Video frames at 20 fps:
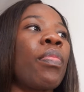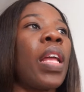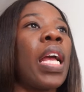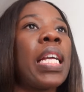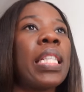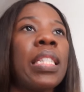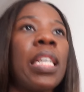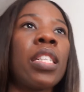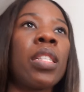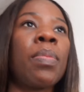
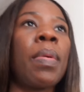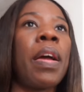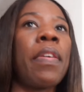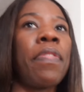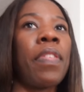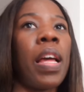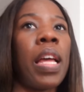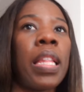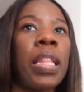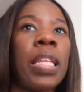and tells my
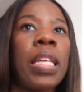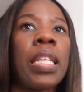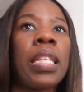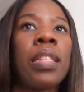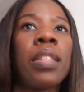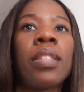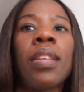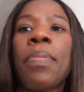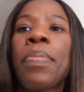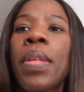flight
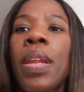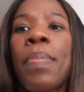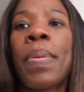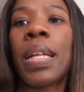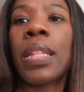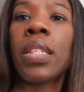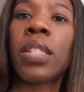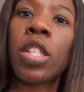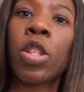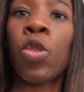lead something
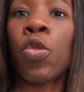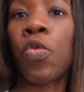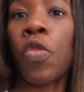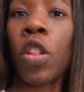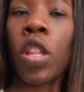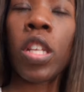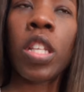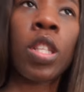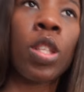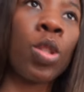about the tissue
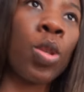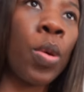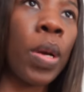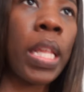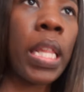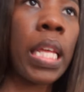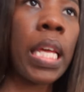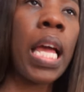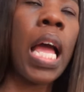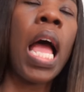falling on the
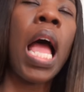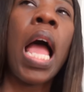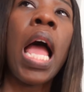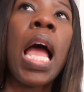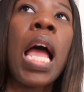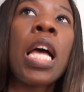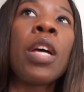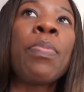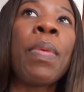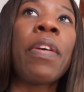toilet.
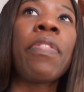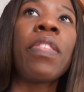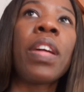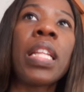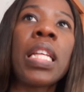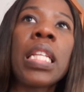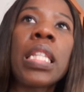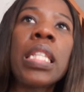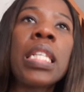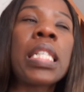My
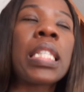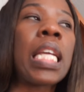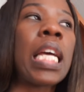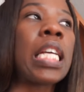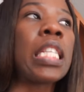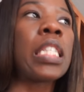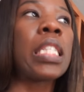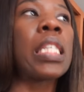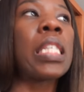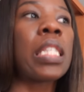flight lead looks
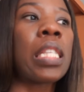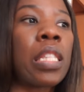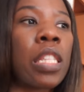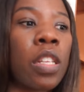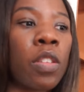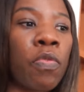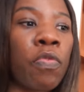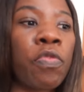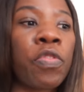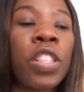and sees
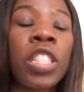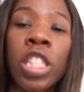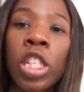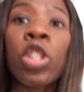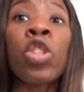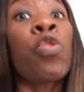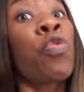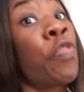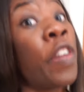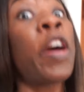the, the
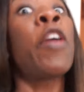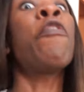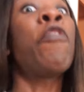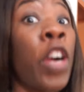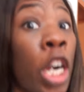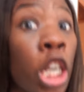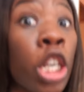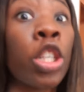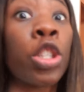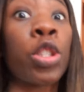tissue fell
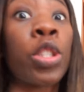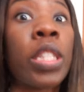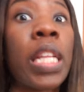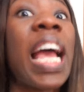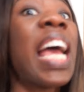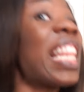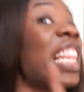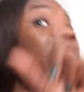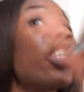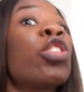first,
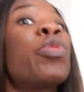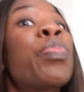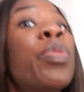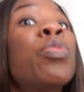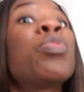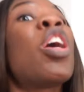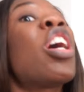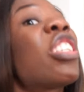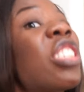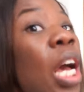and then she
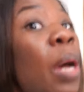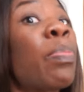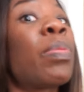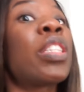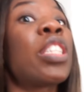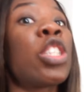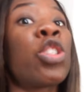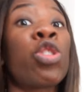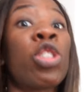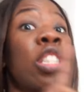poops on top of
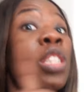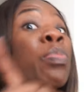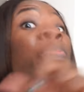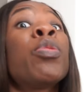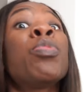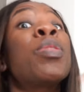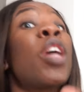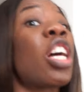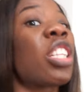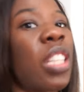the tissue because the
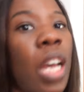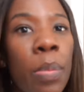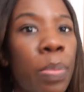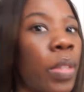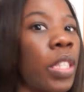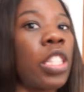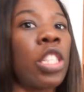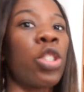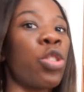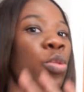poop's on top
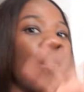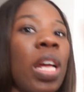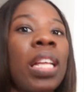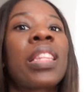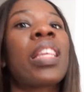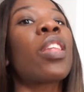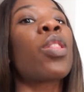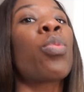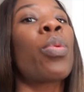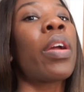of the tissue, not
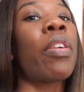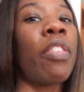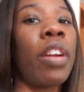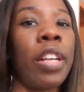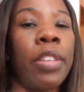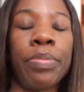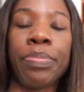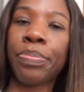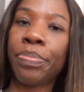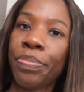the other way
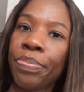around.